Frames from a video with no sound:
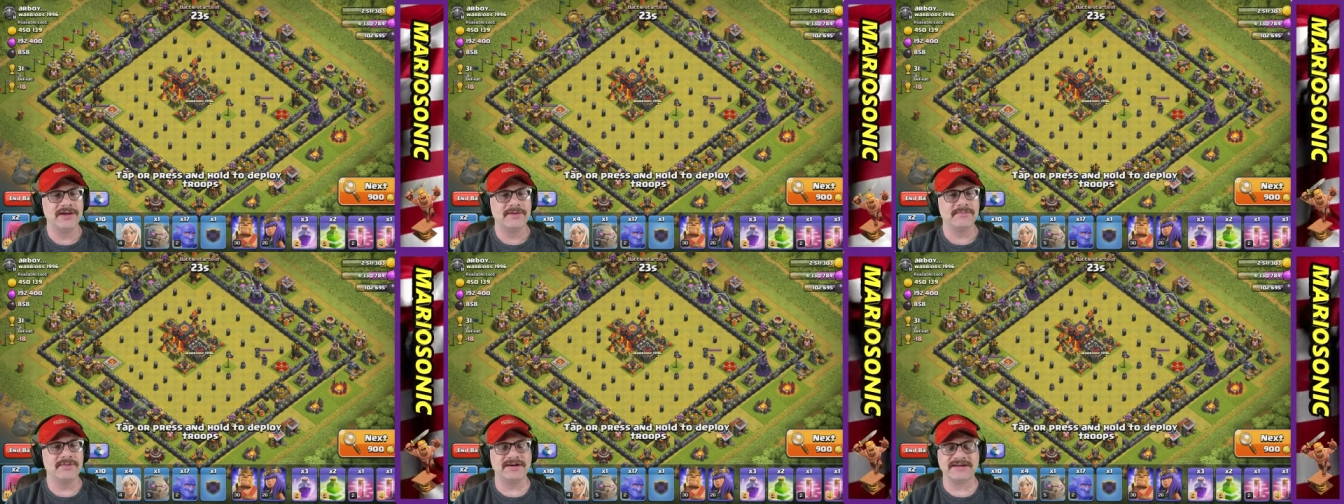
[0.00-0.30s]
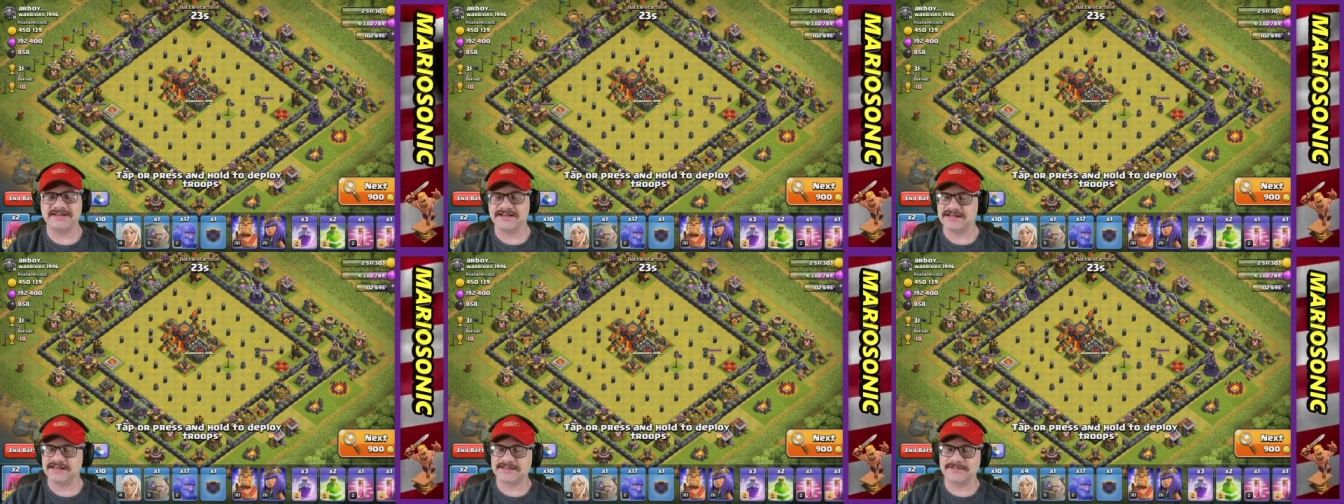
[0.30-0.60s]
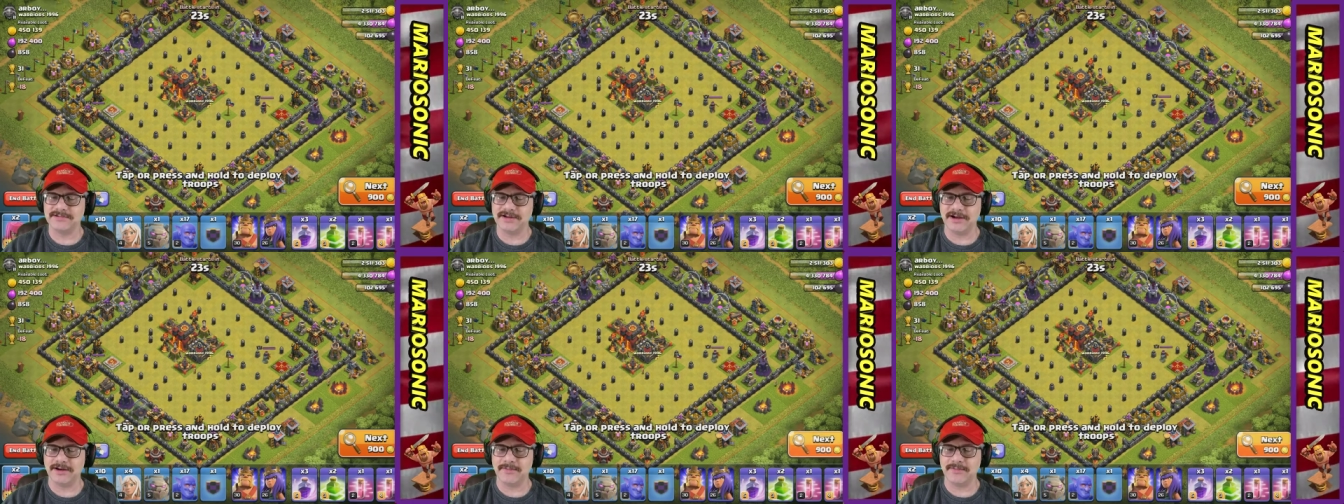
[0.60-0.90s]
but
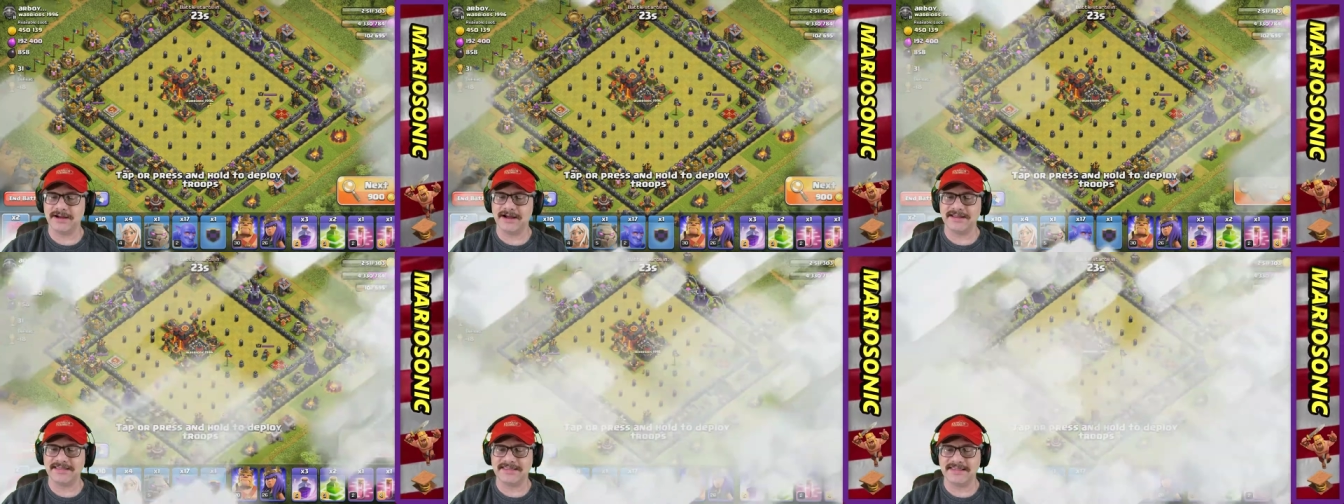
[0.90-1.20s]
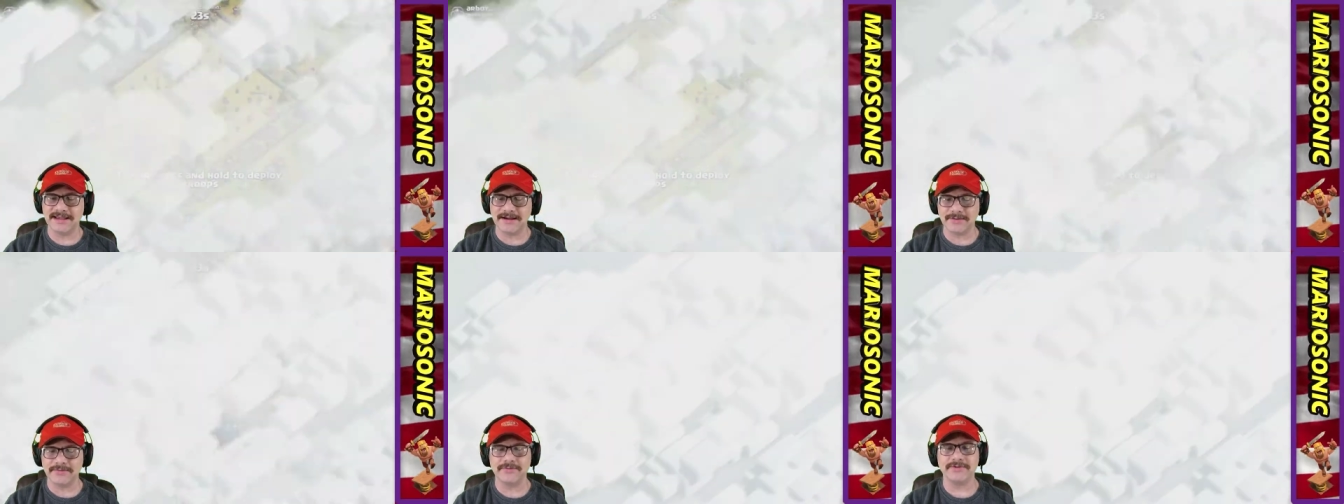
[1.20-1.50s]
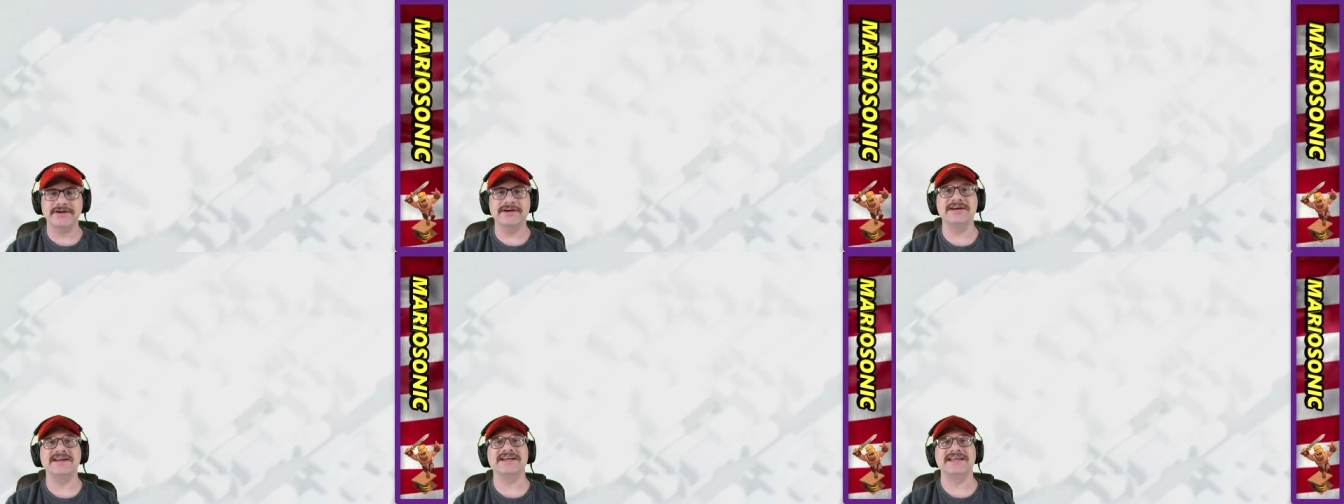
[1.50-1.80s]
just, no, I think
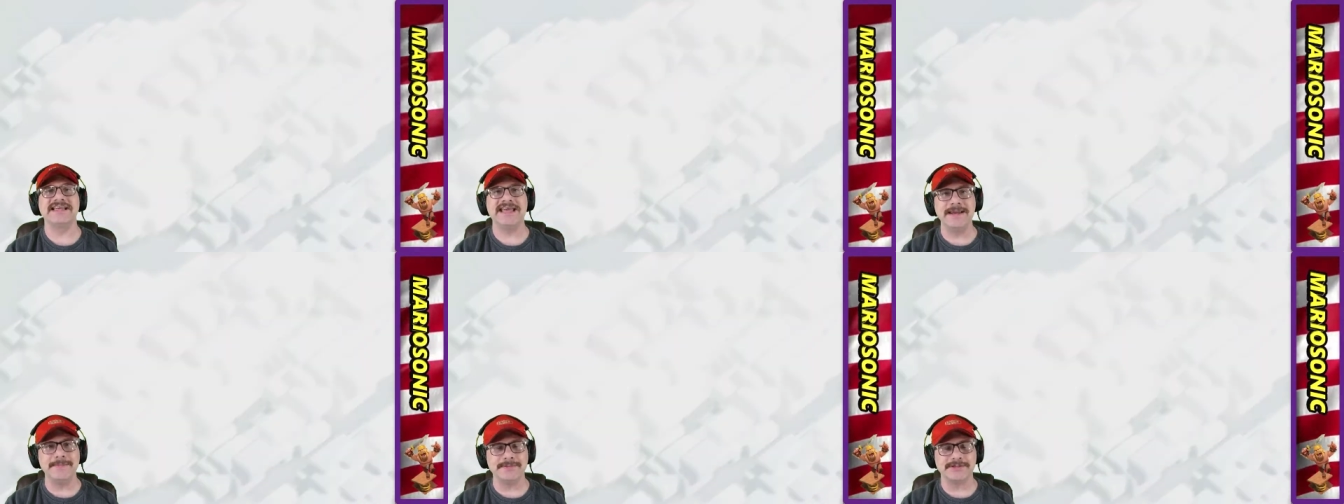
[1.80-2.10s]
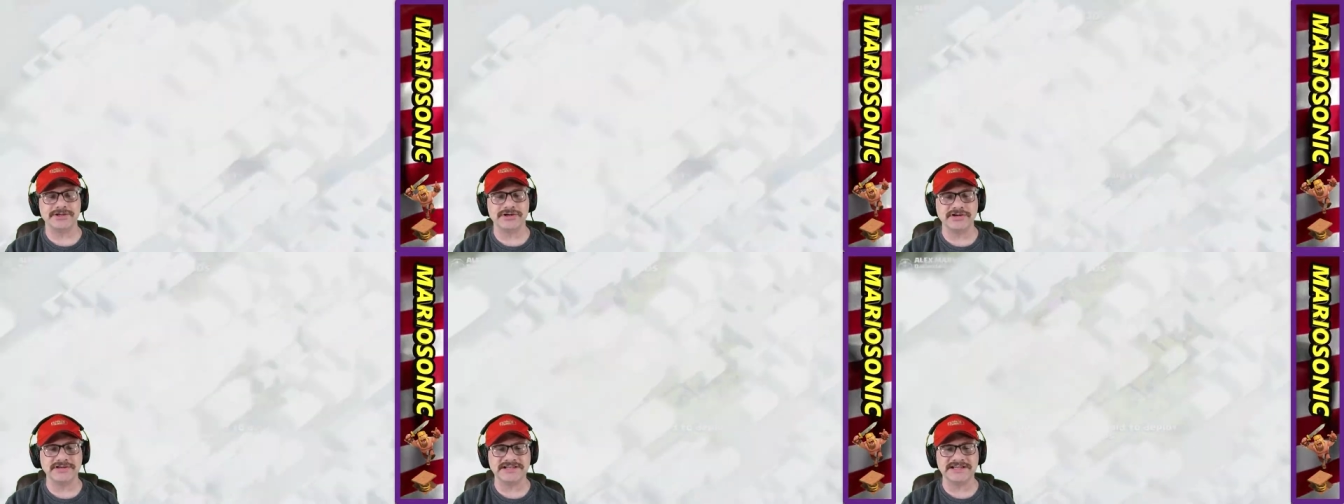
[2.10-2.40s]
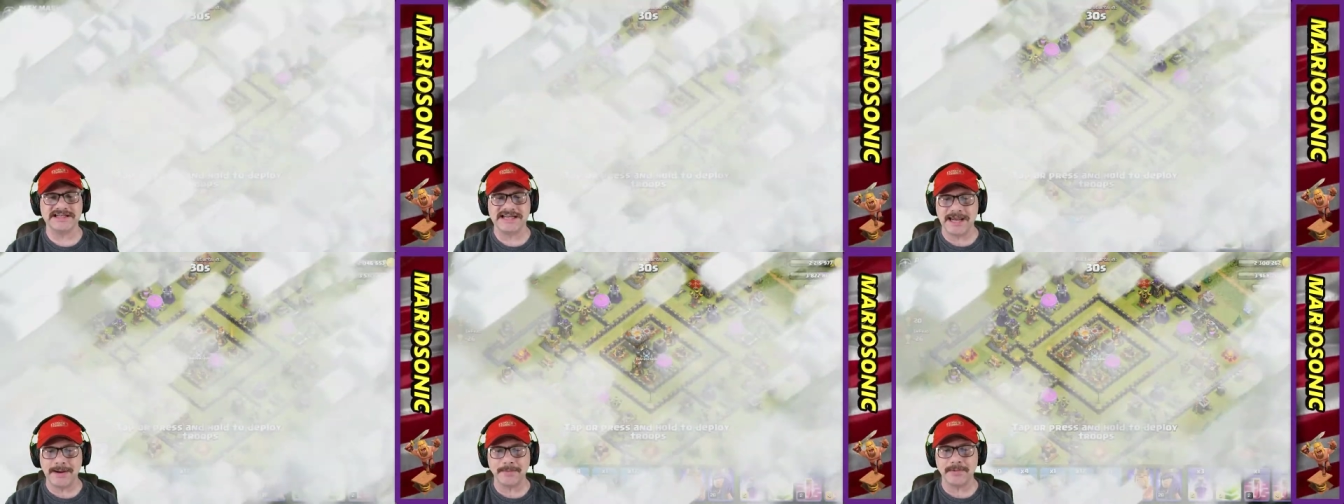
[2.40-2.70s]
we're gonna keep
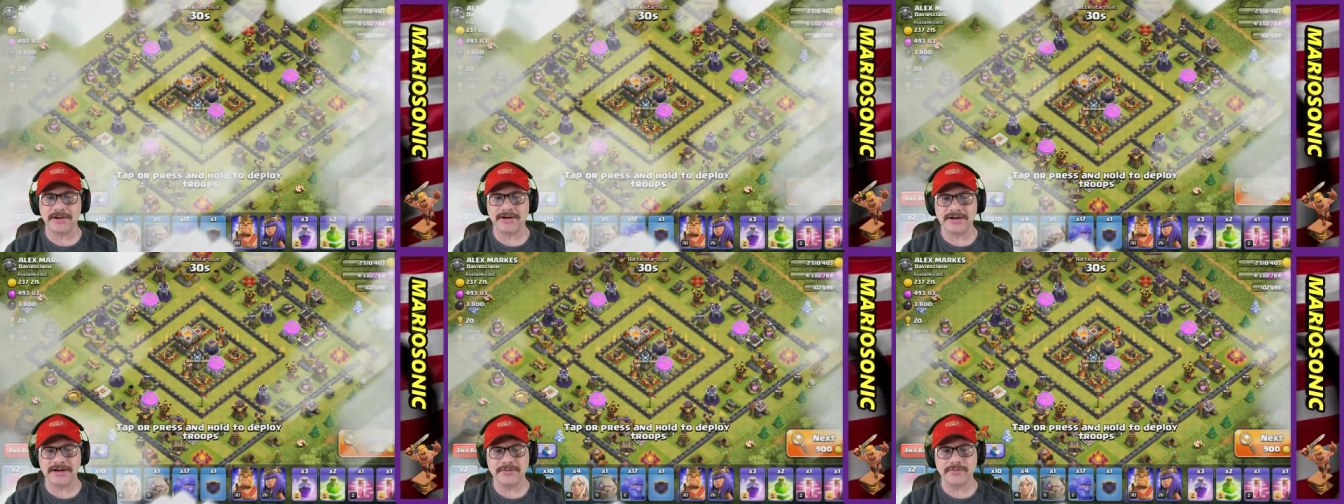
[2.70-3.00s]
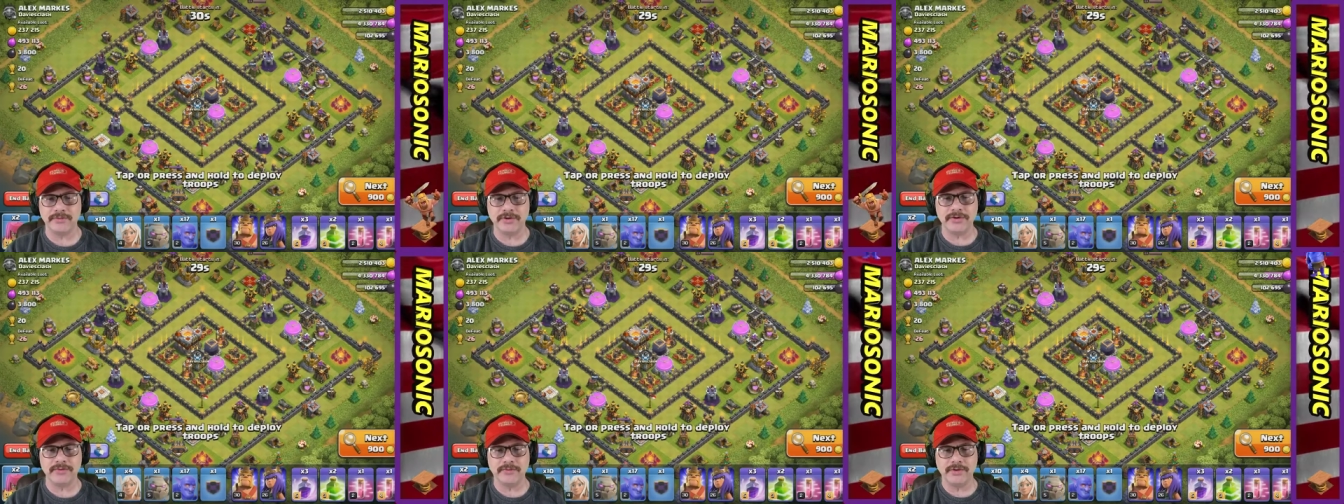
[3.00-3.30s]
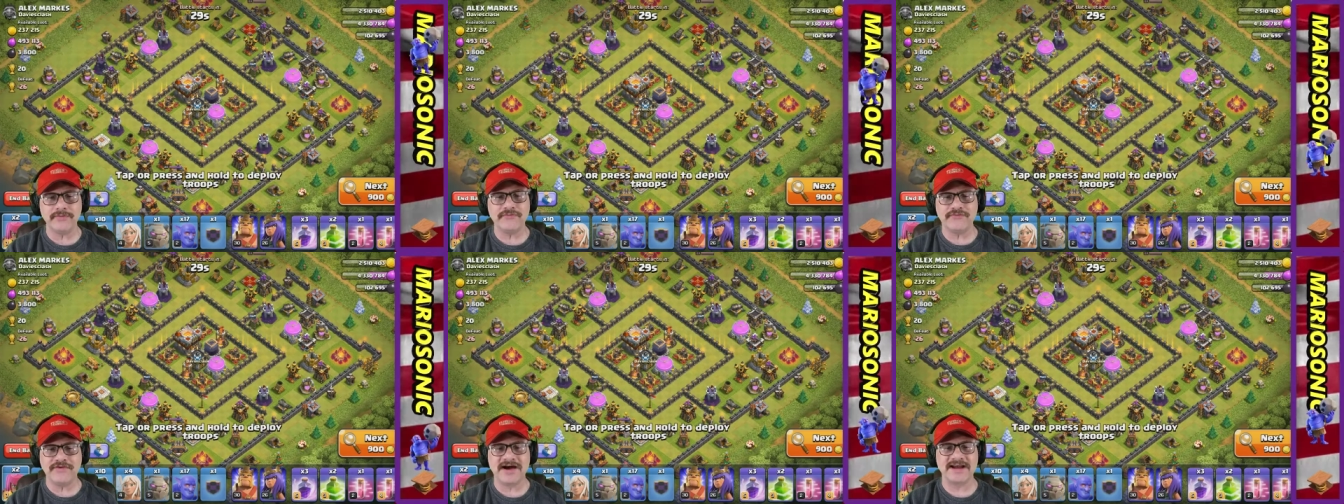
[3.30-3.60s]
searching, keep looking. We'll,
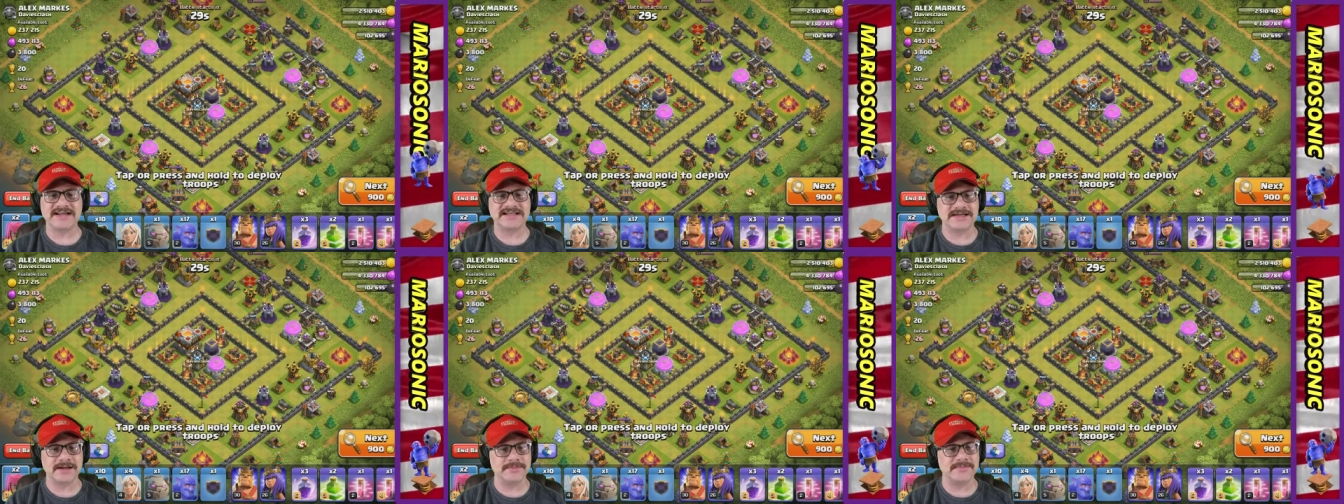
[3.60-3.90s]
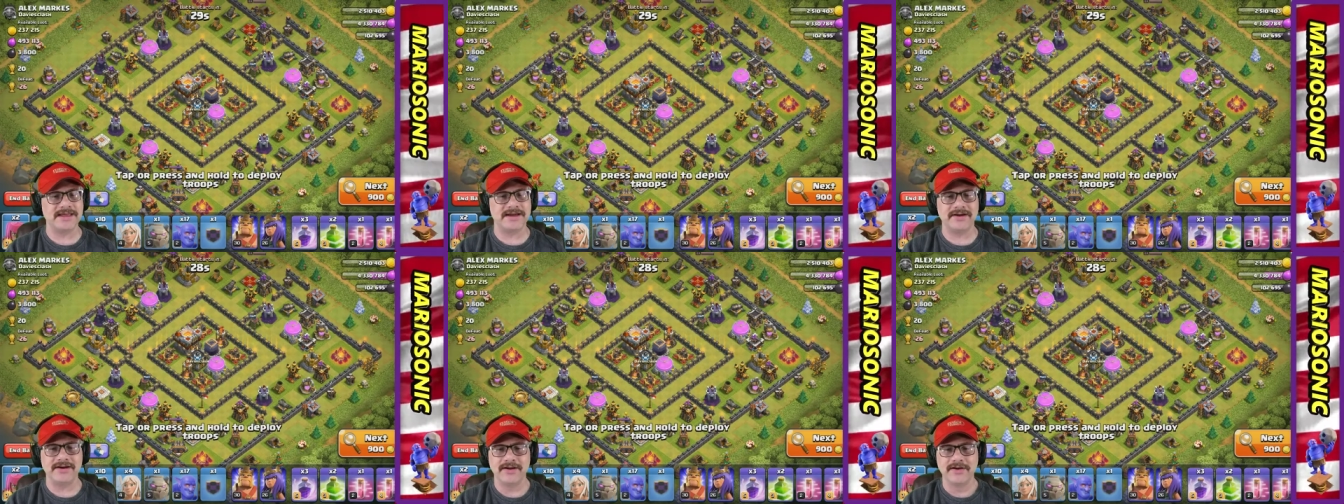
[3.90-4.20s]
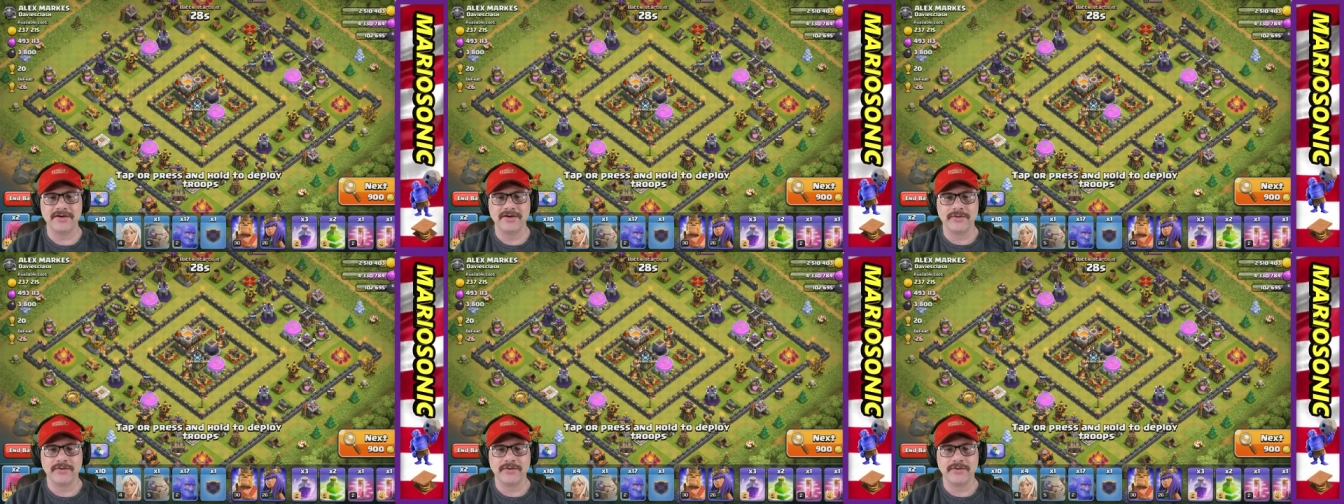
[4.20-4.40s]
we'll find something that,